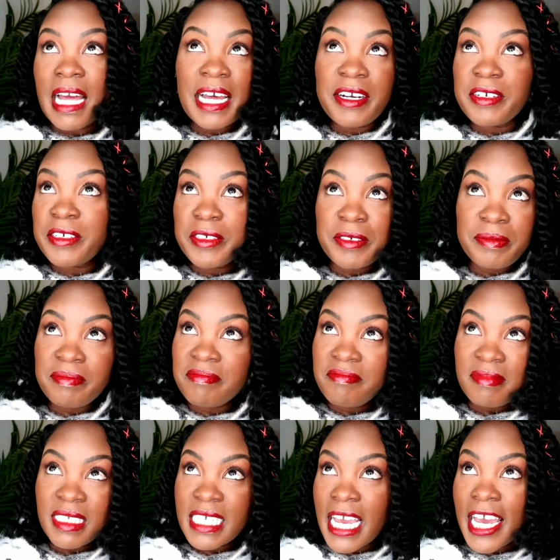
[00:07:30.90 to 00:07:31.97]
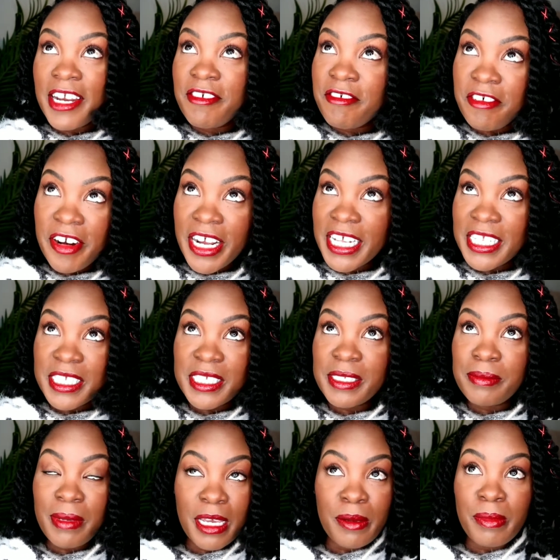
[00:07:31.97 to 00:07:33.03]
I don't know,
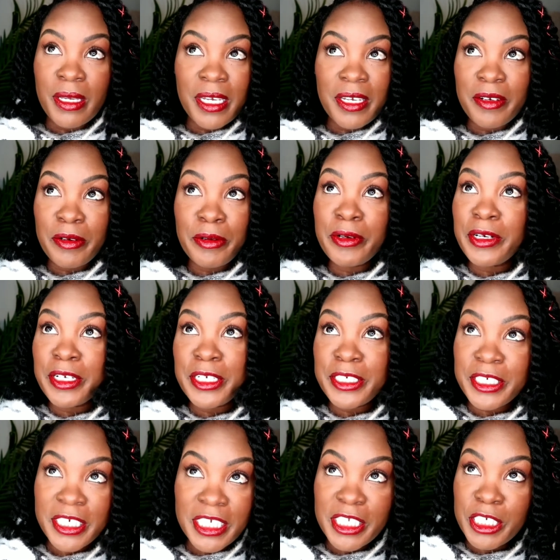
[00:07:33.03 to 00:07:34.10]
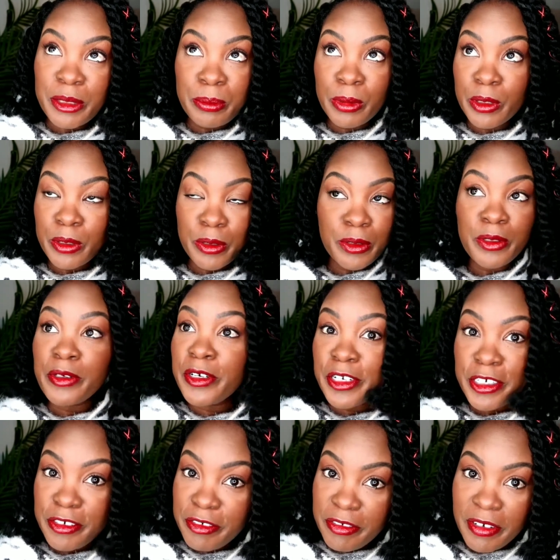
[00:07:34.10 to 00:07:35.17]
10 friends maybe, or you're
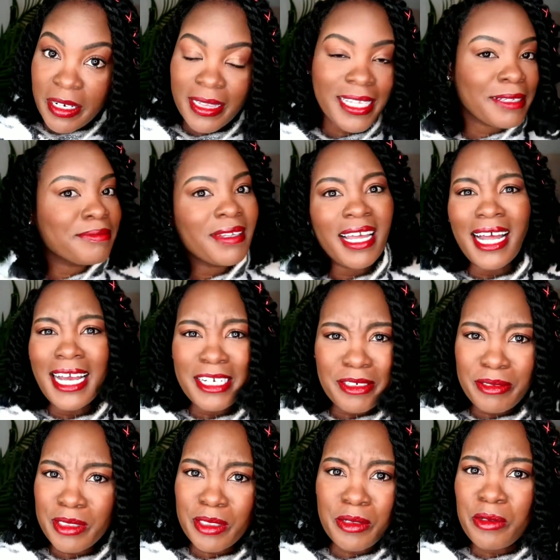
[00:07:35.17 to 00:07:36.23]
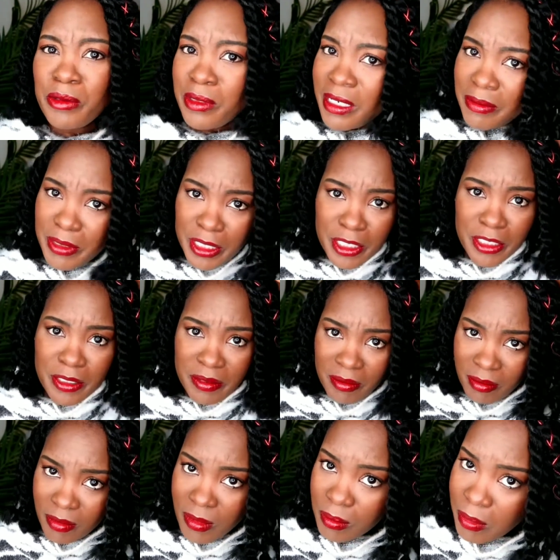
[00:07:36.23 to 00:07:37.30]
just your boo or your friend, like I don't
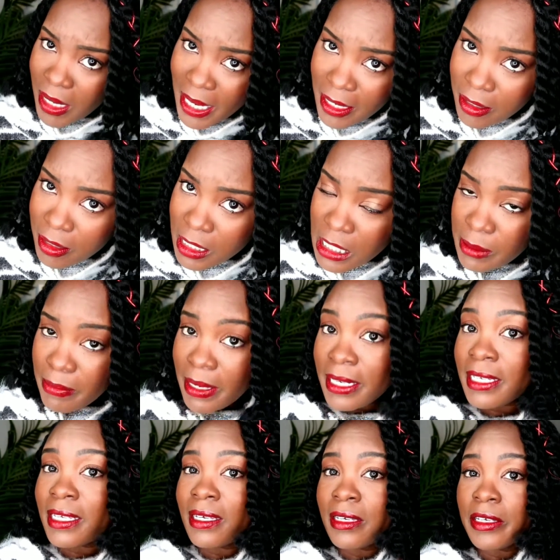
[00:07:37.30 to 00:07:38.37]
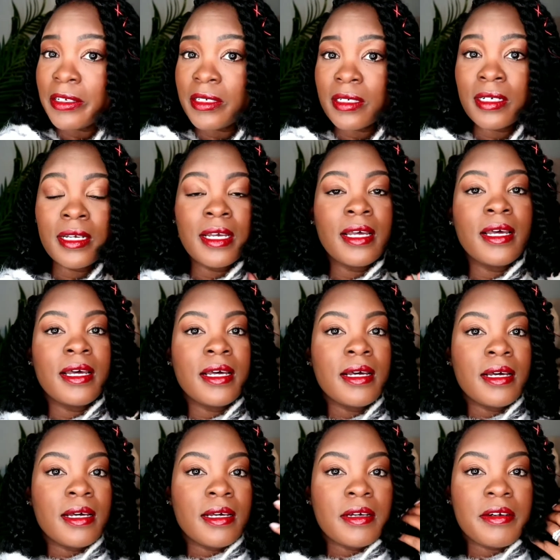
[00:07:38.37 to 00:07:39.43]
know, whoever you're planning on
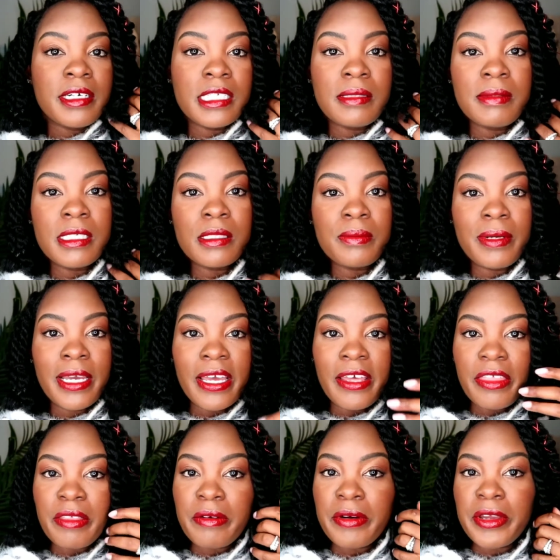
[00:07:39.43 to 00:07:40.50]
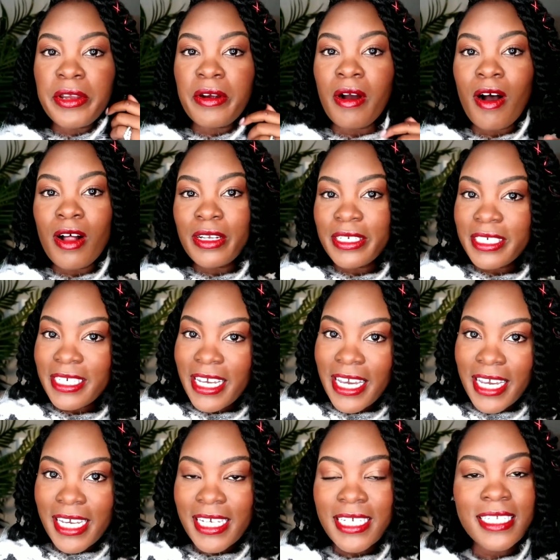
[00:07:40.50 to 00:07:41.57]
spending your Christmas with
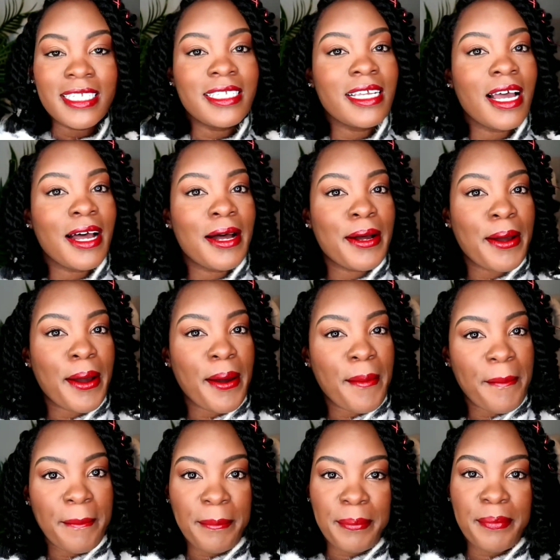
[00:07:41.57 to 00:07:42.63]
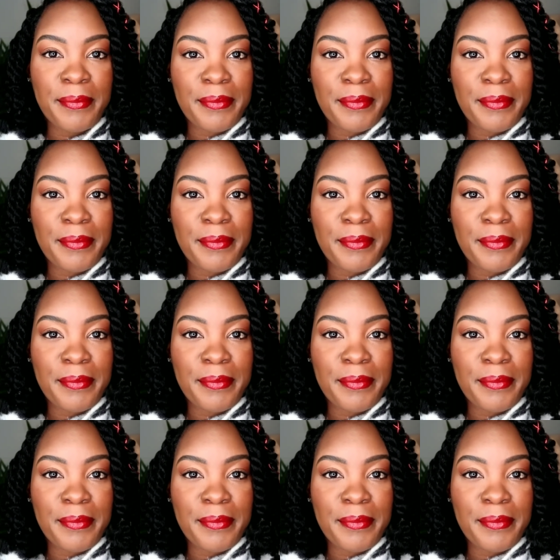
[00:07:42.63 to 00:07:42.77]
or your holidays.